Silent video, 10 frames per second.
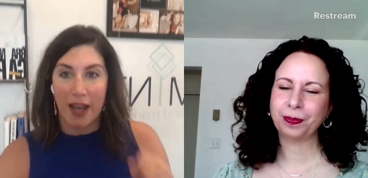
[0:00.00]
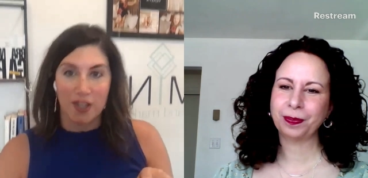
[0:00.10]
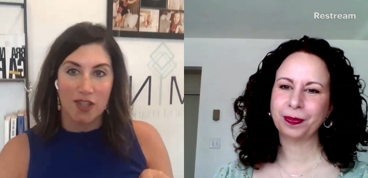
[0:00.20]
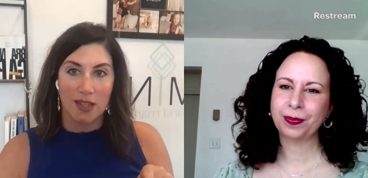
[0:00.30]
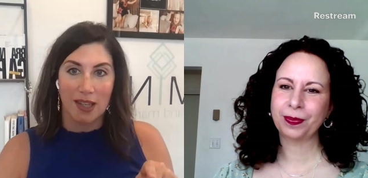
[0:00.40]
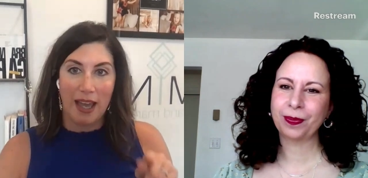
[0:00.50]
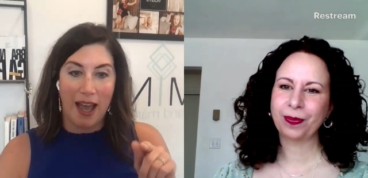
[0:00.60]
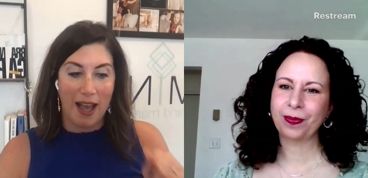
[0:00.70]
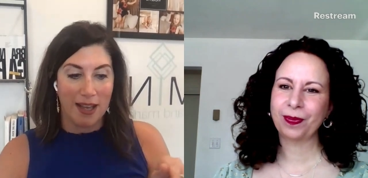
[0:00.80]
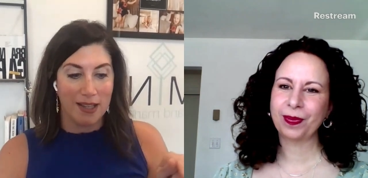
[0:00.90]
Speaker 1: actually
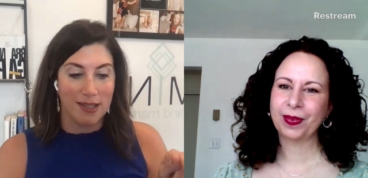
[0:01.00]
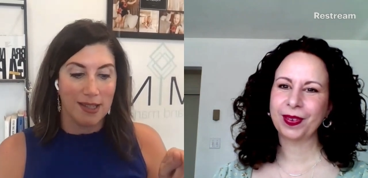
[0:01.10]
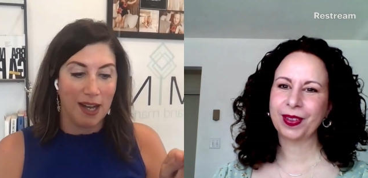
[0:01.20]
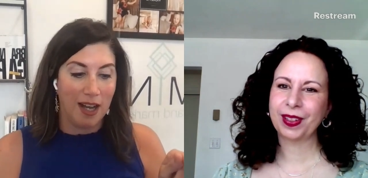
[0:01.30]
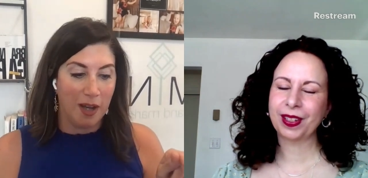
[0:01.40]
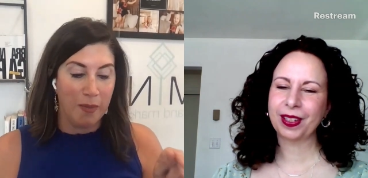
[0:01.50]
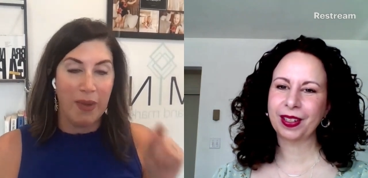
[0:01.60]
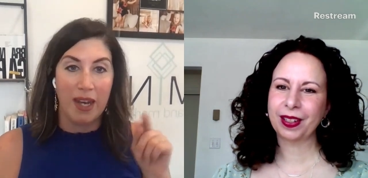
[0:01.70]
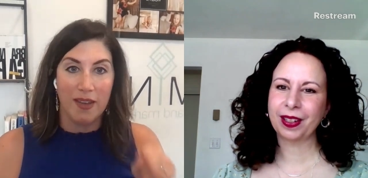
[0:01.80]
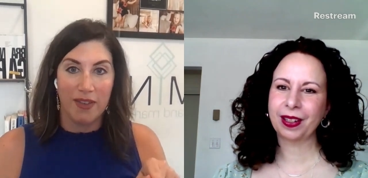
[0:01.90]
has uh,
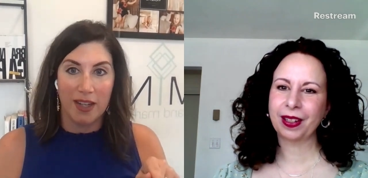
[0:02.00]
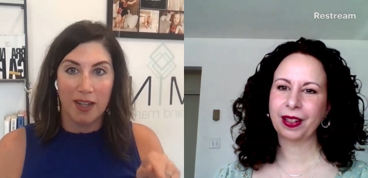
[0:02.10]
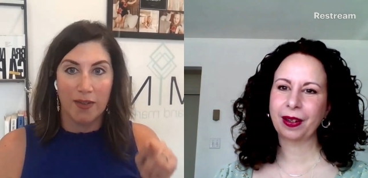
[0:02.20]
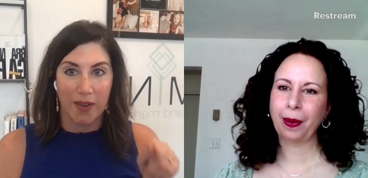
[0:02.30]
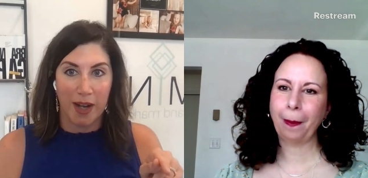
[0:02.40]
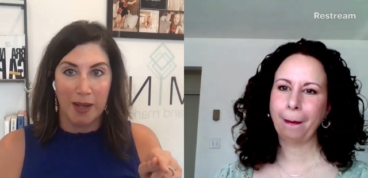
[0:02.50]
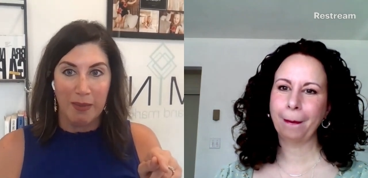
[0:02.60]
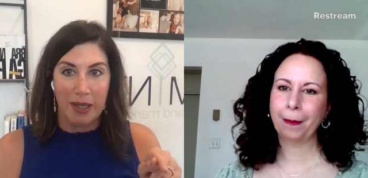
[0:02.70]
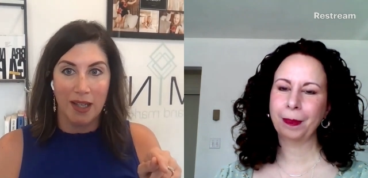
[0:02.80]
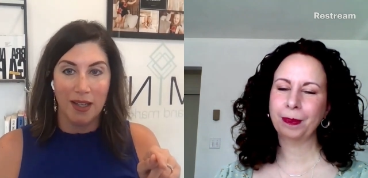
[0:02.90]
benefited
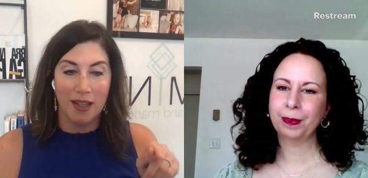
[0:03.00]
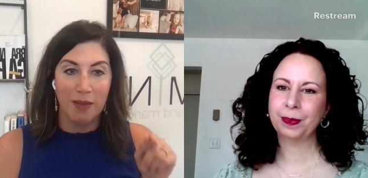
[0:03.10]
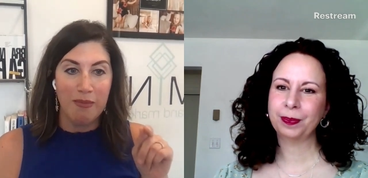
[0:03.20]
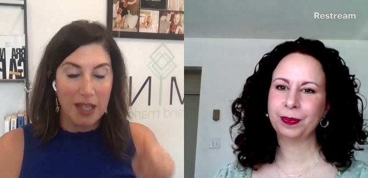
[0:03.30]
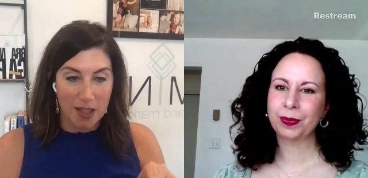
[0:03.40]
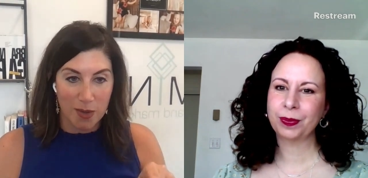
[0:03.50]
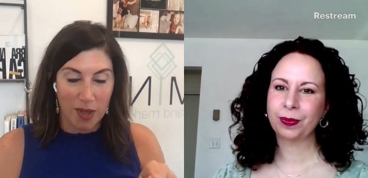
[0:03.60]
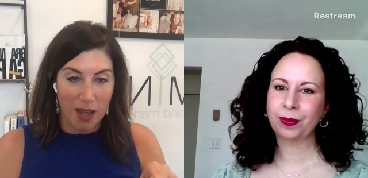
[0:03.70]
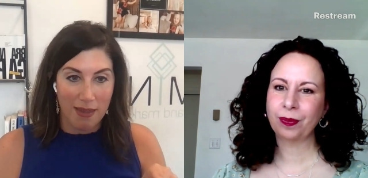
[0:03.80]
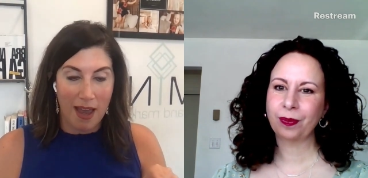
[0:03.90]
from me
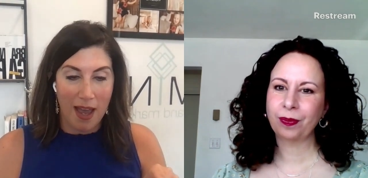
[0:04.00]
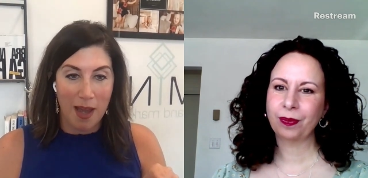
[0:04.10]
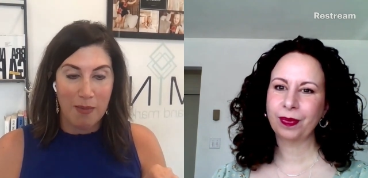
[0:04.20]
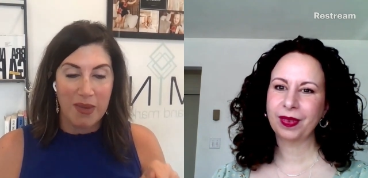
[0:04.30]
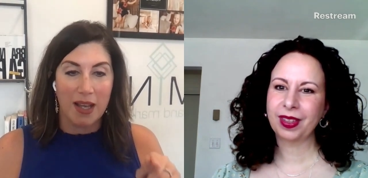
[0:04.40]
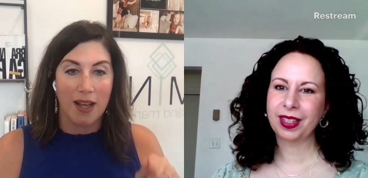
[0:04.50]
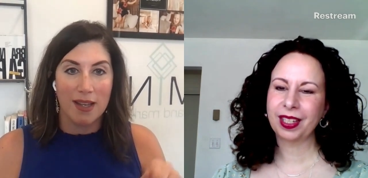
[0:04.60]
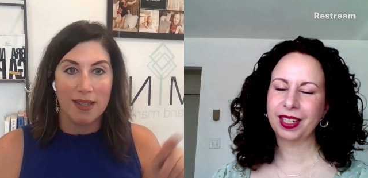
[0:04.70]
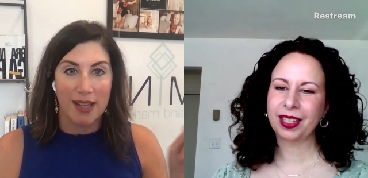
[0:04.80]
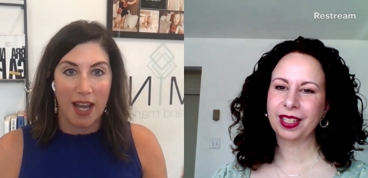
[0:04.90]
doing that
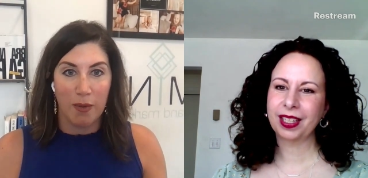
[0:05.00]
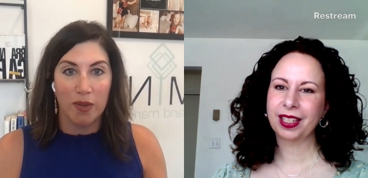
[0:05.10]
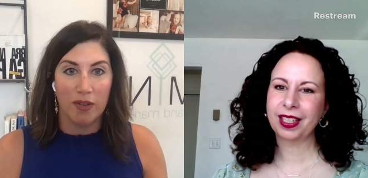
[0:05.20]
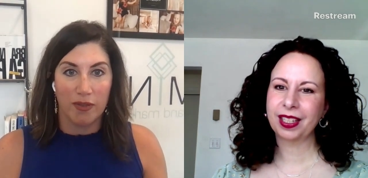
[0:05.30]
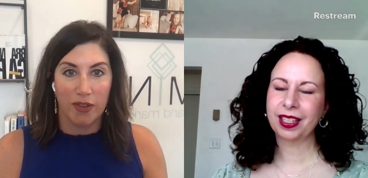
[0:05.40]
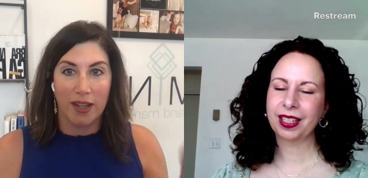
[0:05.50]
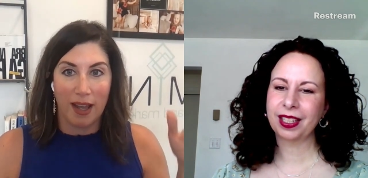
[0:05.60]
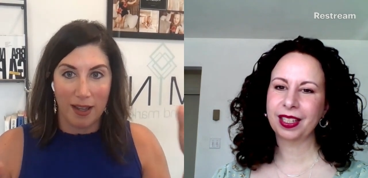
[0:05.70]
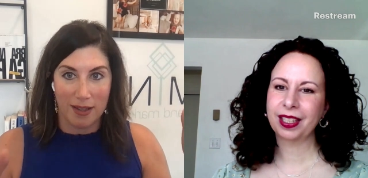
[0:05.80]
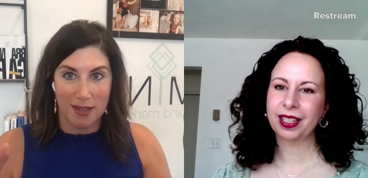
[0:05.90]
because I will
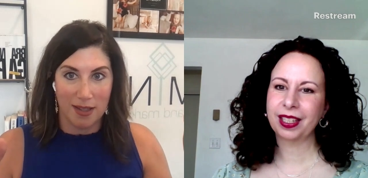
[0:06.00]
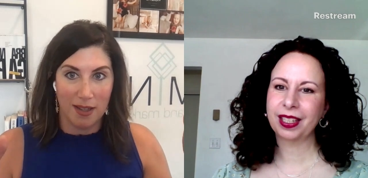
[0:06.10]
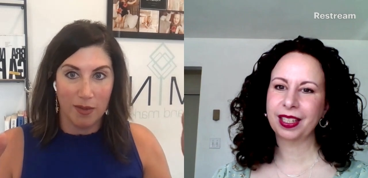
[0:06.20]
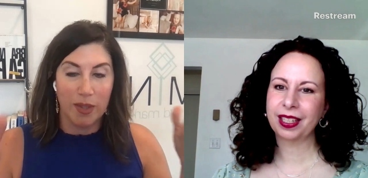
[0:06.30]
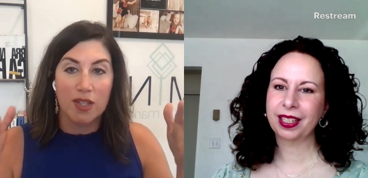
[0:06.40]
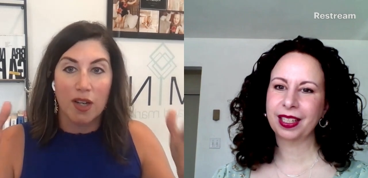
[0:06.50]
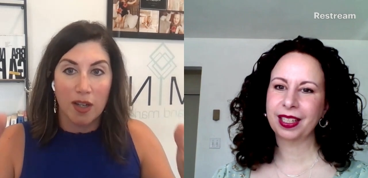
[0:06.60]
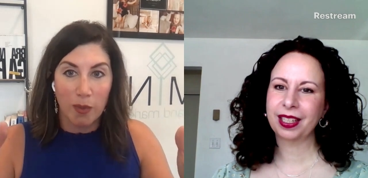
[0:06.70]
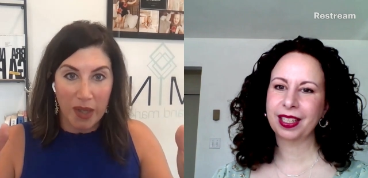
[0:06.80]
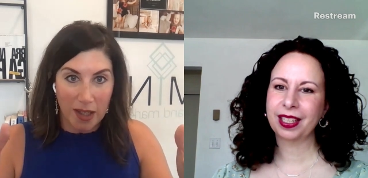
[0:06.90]
forget
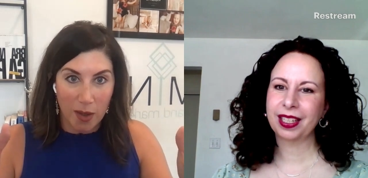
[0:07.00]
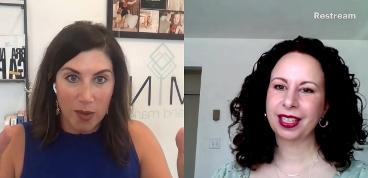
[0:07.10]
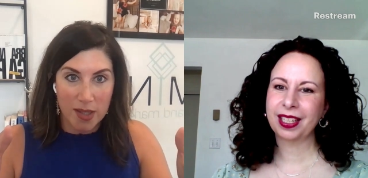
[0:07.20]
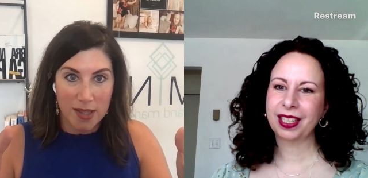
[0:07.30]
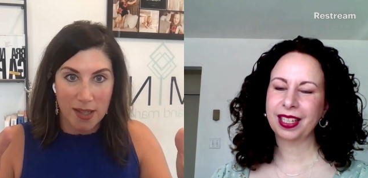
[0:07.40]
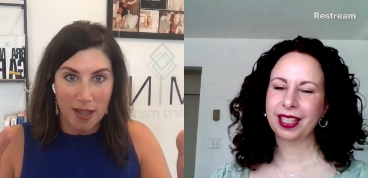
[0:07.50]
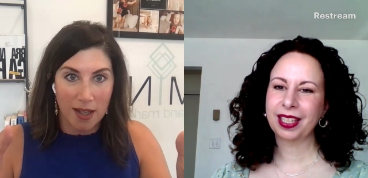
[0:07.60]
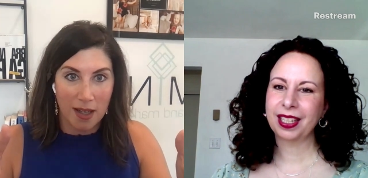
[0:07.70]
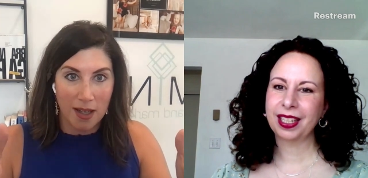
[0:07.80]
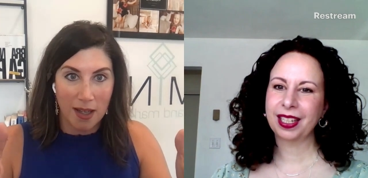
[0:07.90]
return windows.
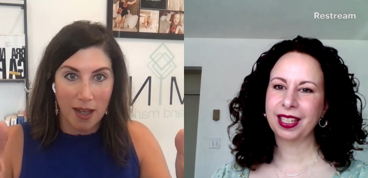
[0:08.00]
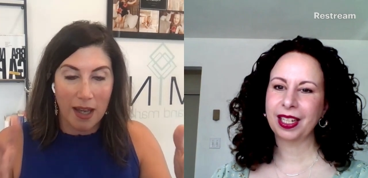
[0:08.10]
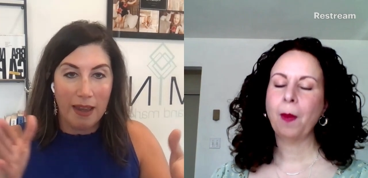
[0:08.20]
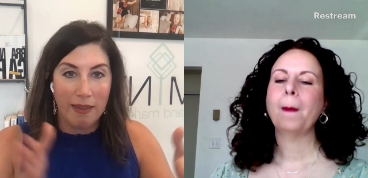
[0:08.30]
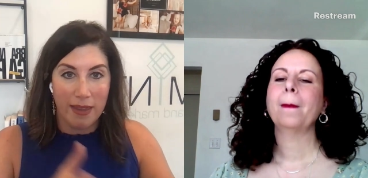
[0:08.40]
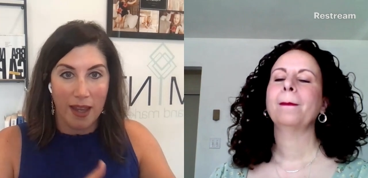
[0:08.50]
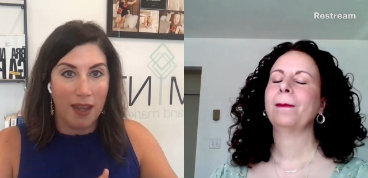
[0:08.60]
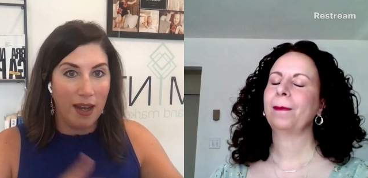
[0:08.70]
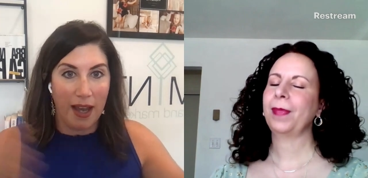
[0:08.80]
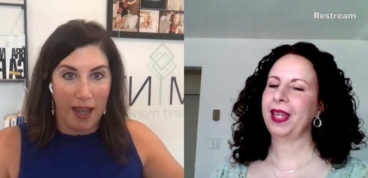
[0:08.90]
And
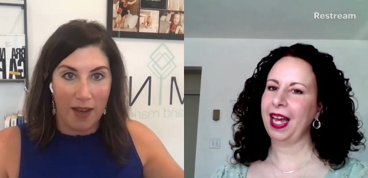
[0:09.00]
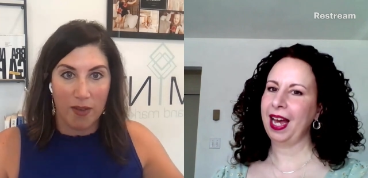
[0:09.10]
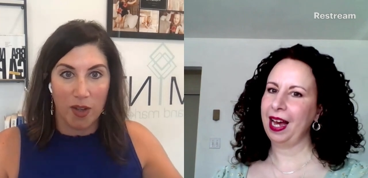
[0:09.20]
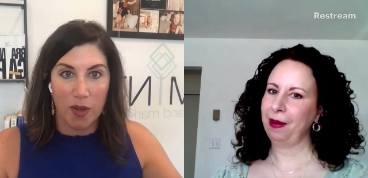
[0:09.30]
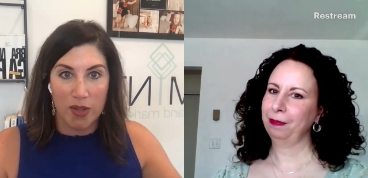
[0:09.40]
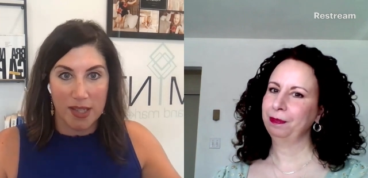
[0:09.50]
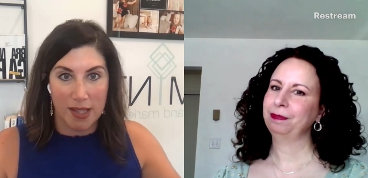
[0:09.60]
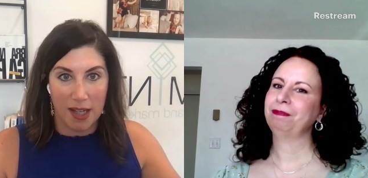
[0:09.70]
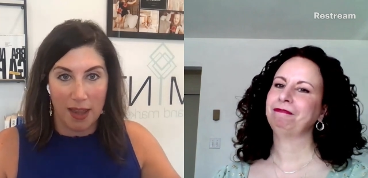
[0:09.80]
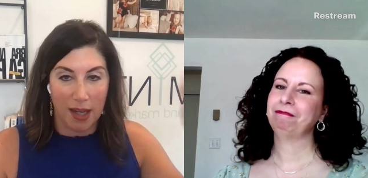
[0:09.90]
then I have clothes
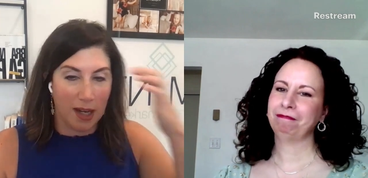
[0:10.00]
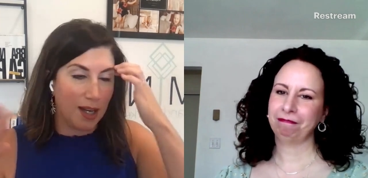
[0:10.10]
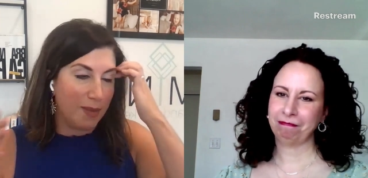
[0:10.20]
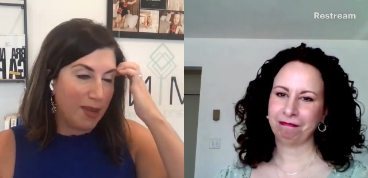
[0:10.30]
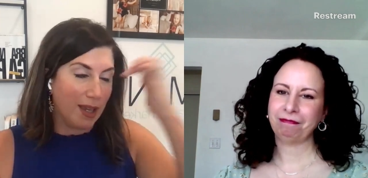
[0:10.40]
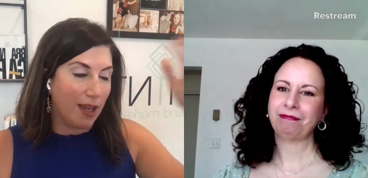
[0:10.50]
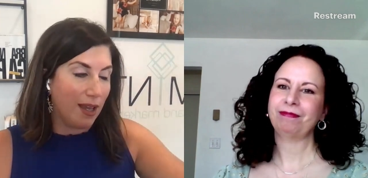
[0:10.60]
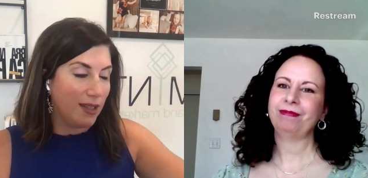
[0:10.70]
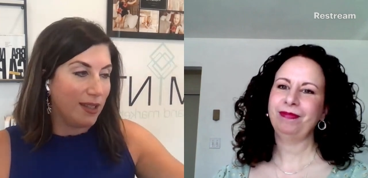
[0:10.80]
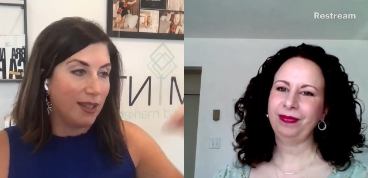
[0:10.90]
sitting there and like,
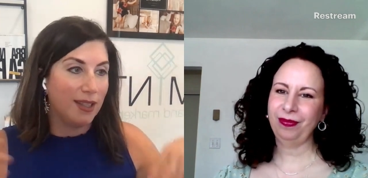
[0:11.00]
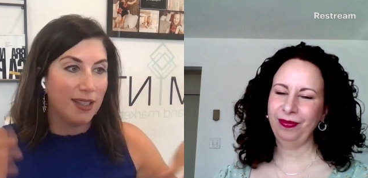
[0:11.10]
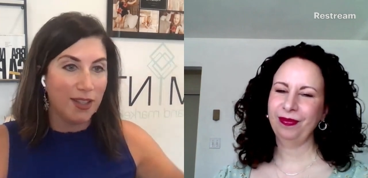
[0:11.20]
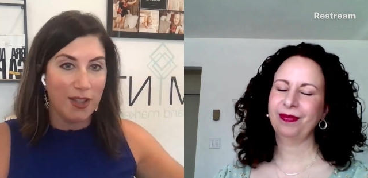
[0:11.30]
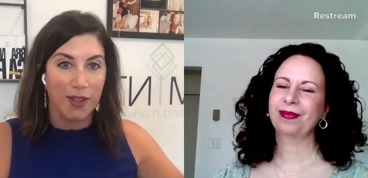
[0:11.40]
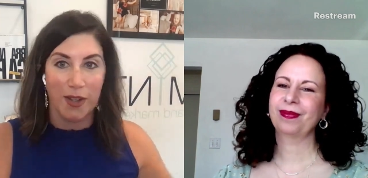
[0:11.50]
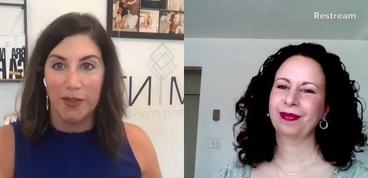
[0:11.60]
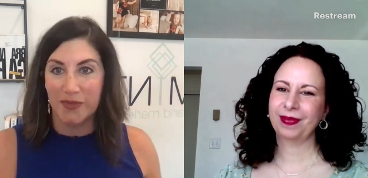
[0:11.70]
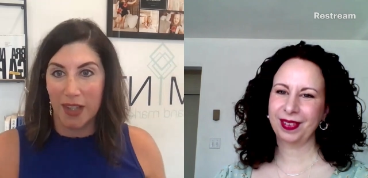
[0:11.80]
ah, here you go.